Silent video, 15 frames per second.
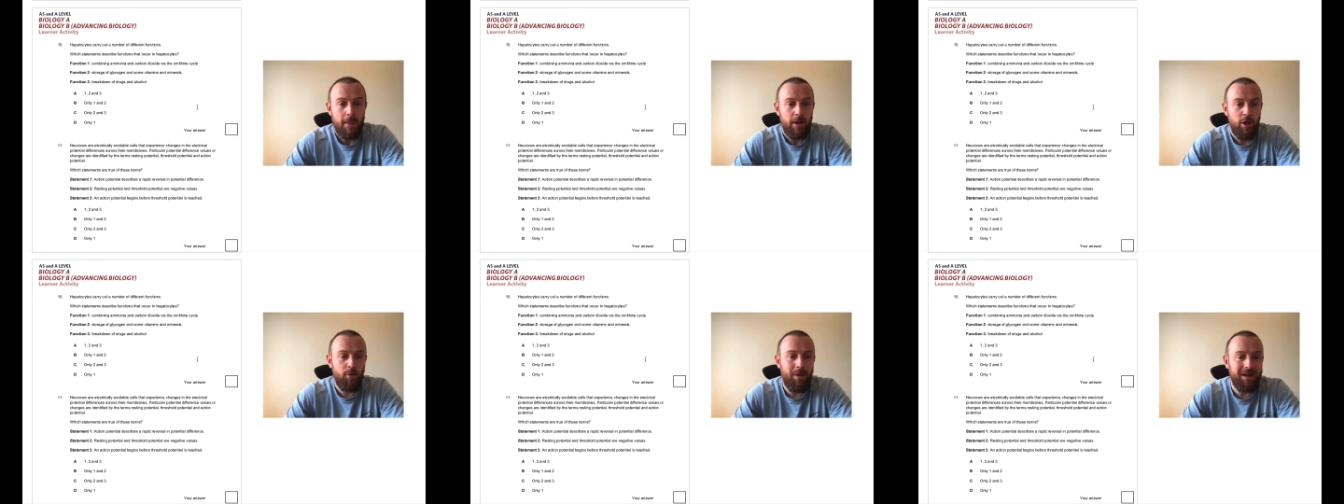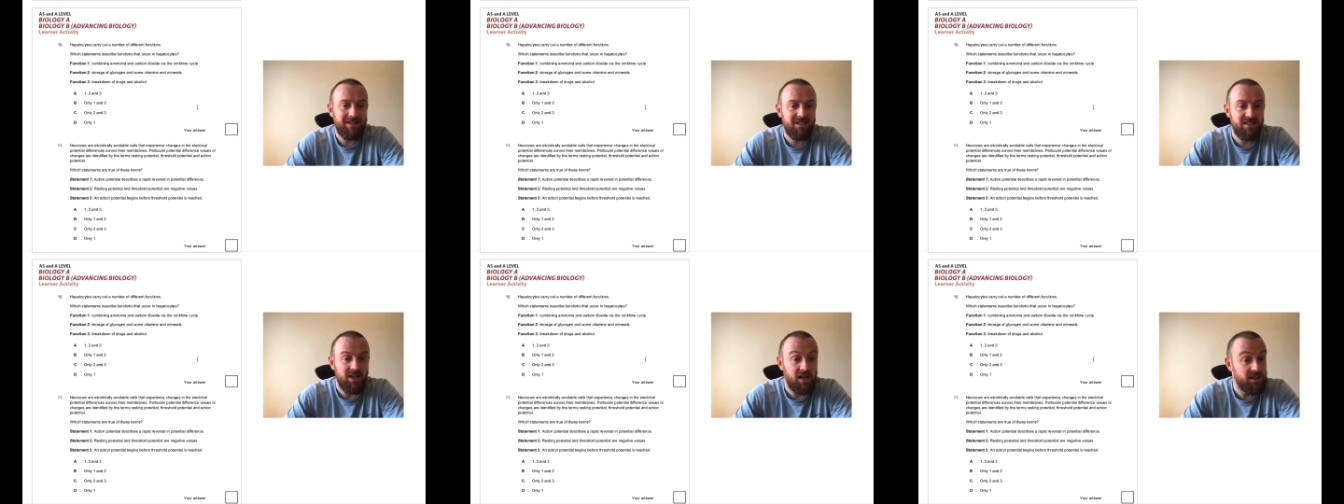
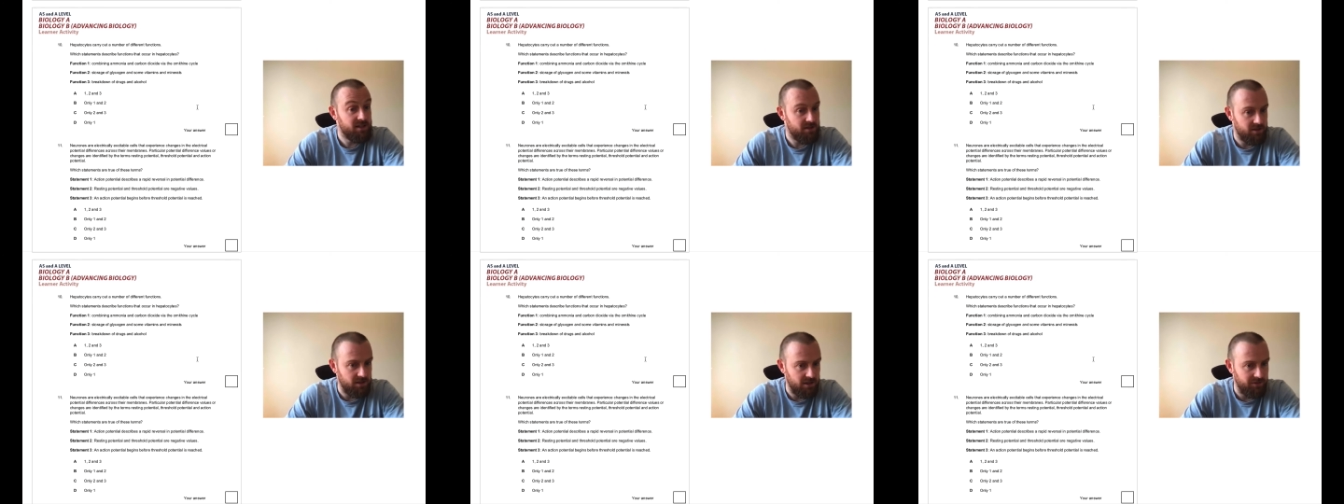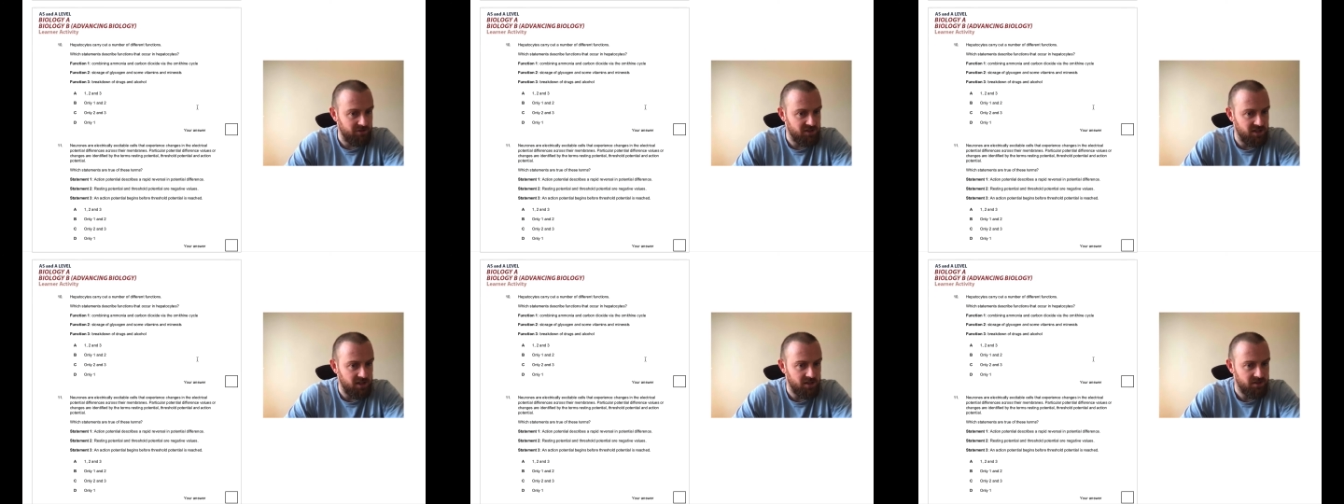Hepatocytes, those are liver
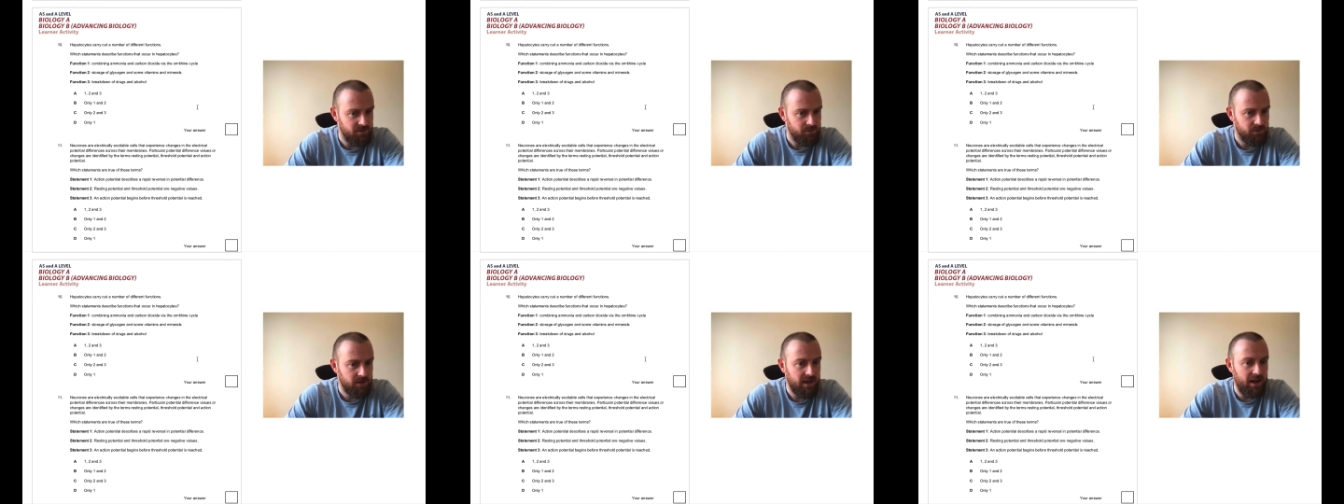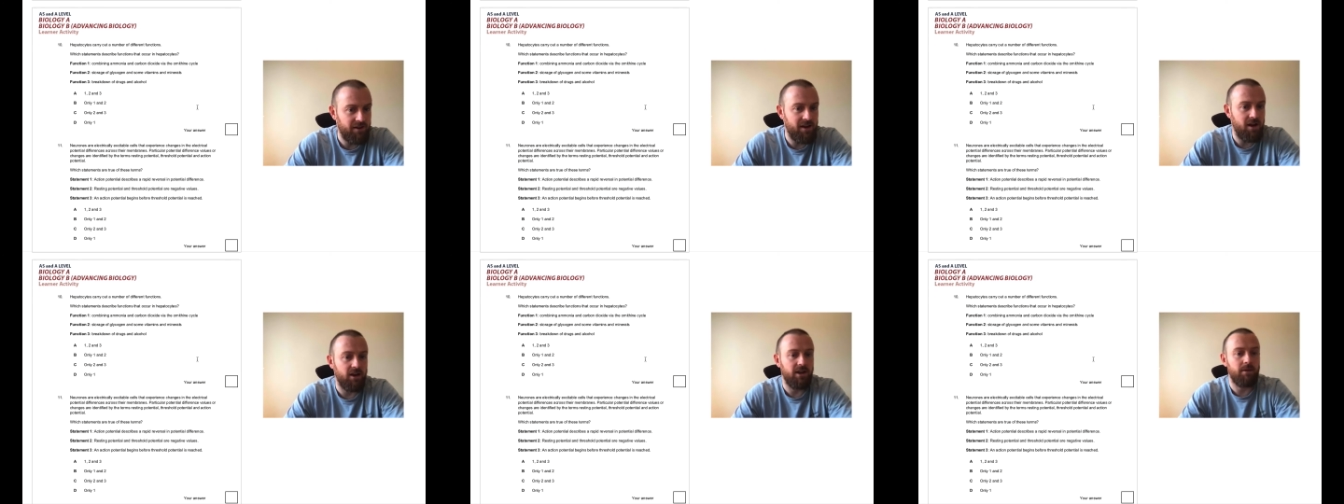cells, carry
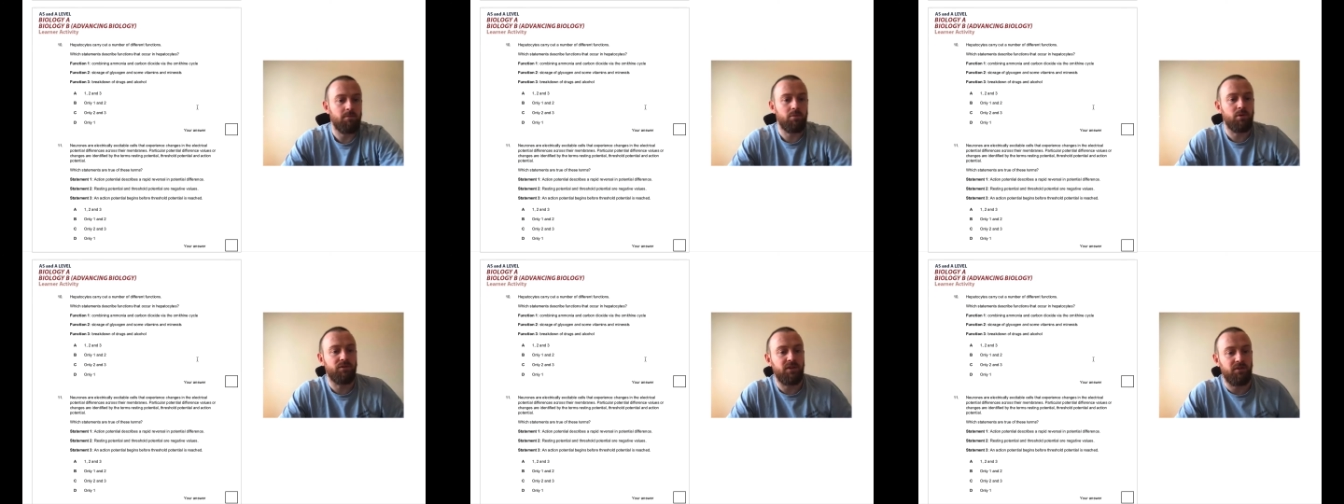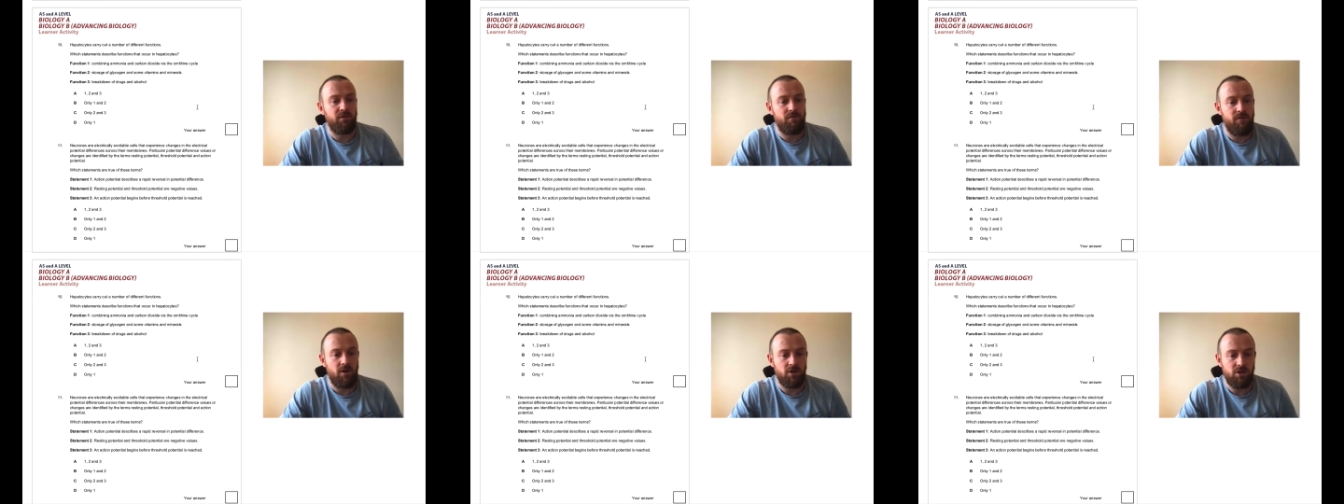out a number of
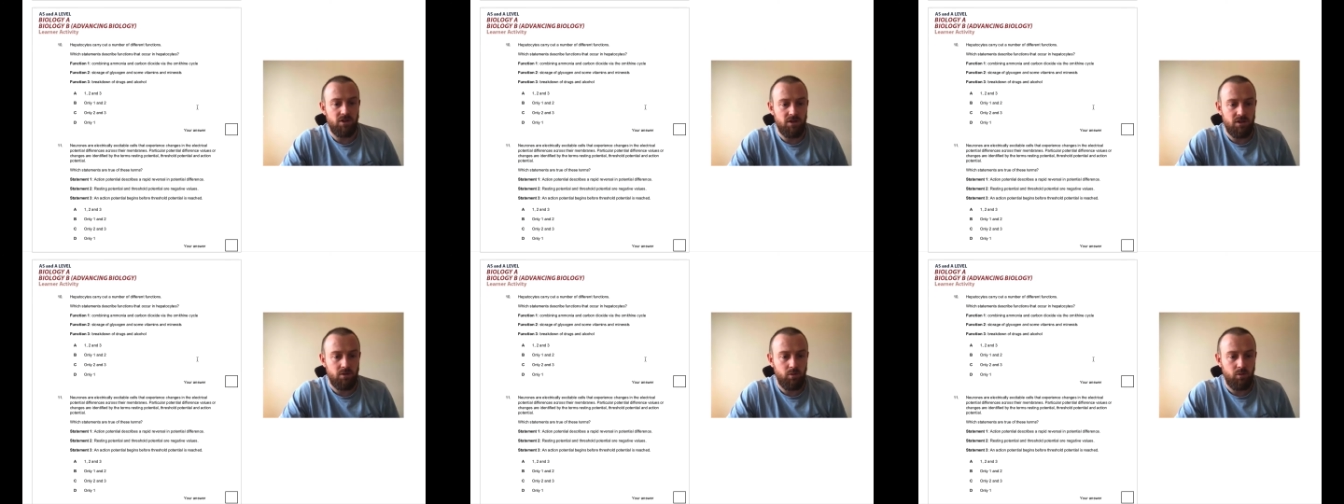different functions.